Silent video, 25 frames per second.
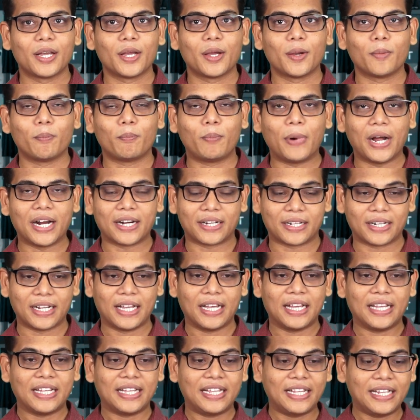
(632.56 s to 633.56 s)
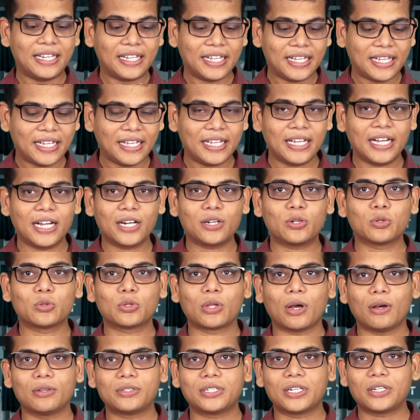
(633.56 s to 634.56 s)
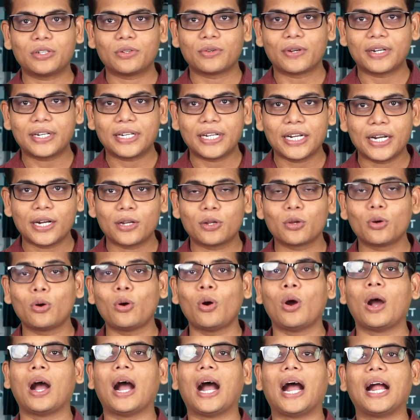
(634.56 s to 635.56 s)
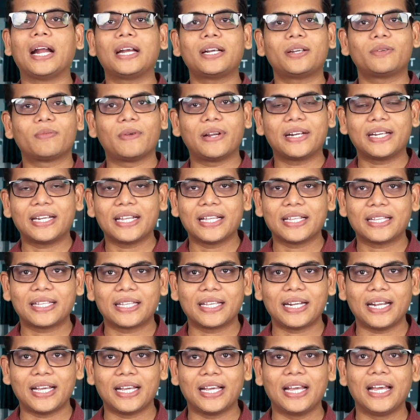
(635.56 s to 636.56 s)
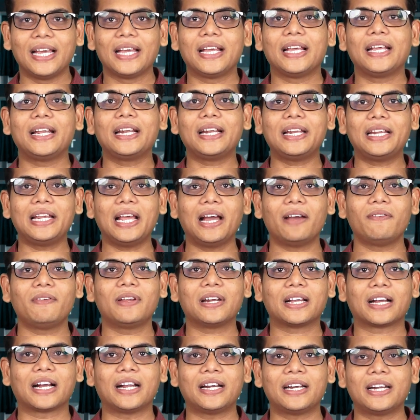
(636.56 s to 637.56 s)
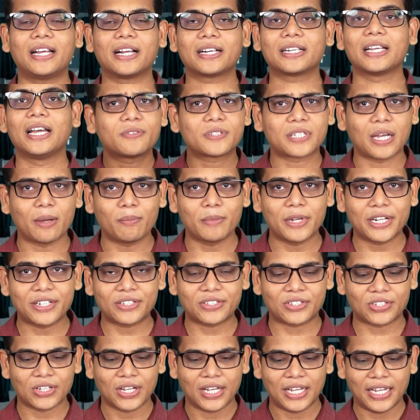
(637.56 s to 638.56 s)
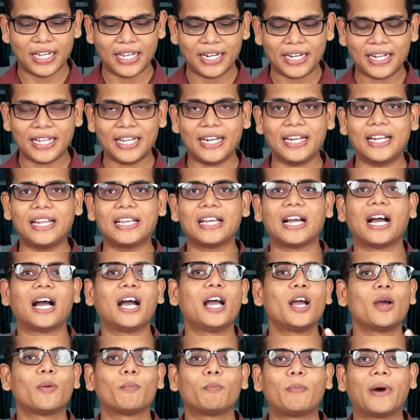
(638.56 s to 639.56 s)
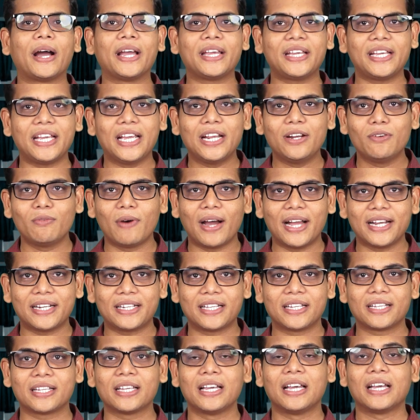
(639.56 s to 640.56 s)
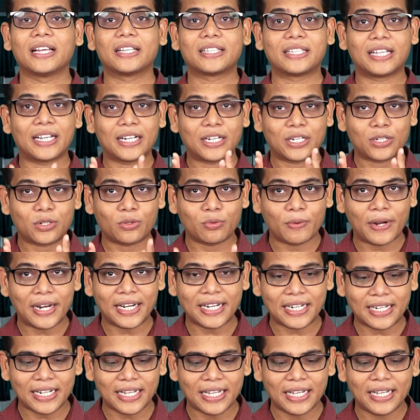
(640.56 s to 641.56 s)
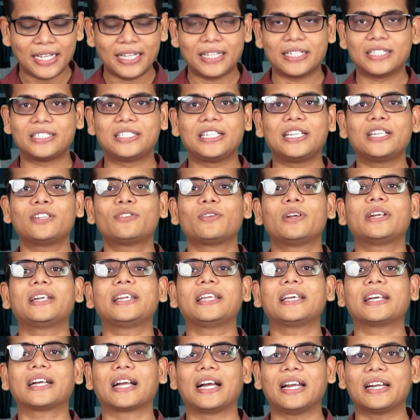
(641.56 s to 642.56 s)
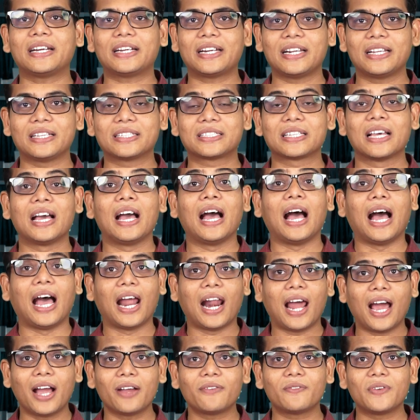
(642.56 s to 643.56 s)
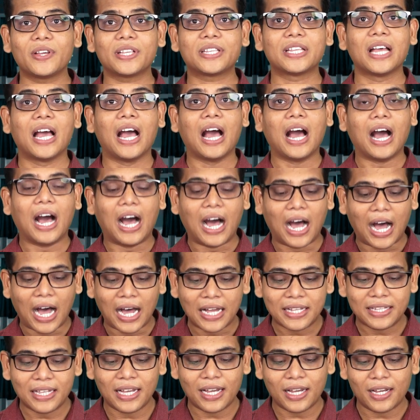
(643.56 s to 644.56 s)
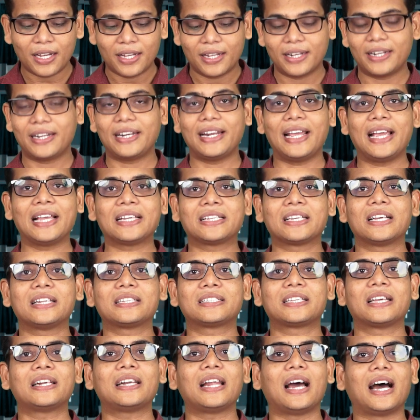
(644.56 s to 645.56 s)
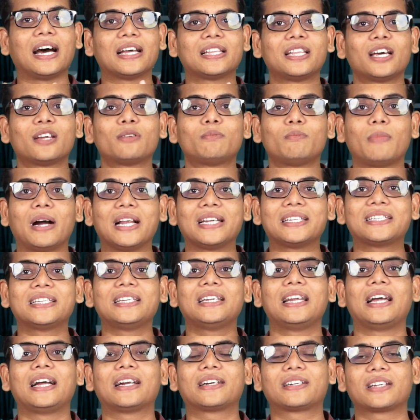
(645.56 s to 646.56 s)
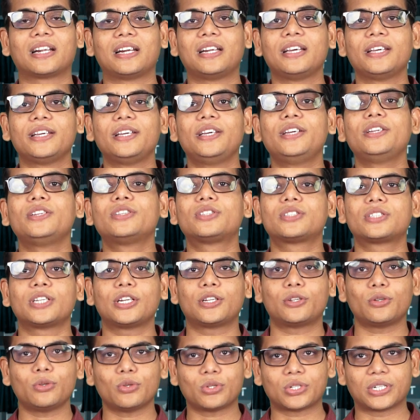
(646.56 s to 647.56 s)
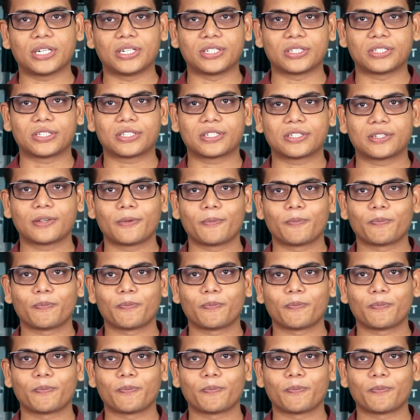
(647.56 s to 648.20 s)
but in the year 2022 and 23 India will conduct summits in India by inviting the 20 G20 countries along with other nations and other multilateral institutions.